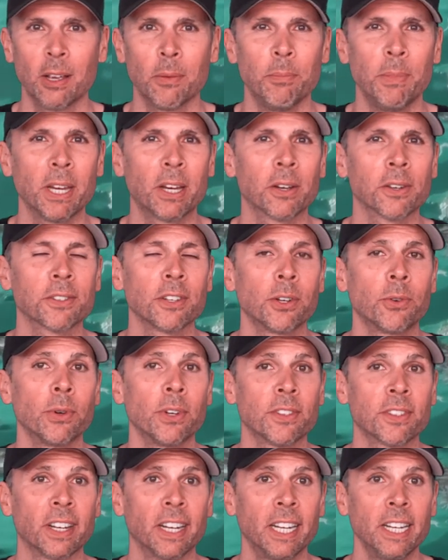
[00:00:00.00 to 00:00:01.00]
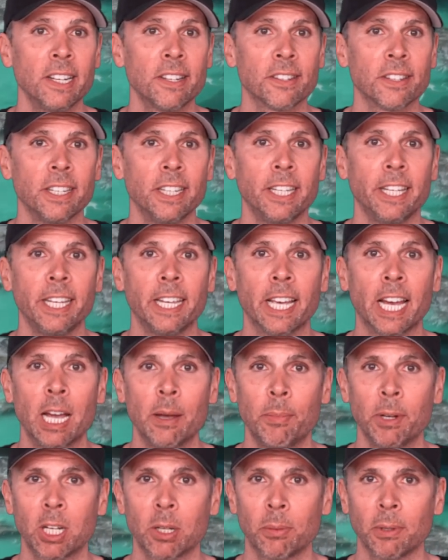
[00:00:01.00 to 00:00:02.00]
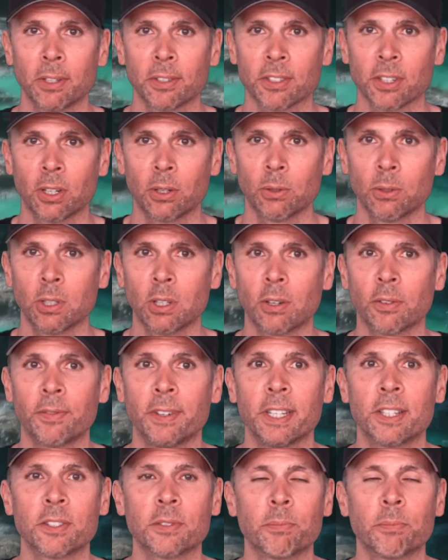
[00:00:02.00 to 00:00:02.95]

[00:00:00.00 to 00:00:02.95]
Because it resides in the habitable zone of its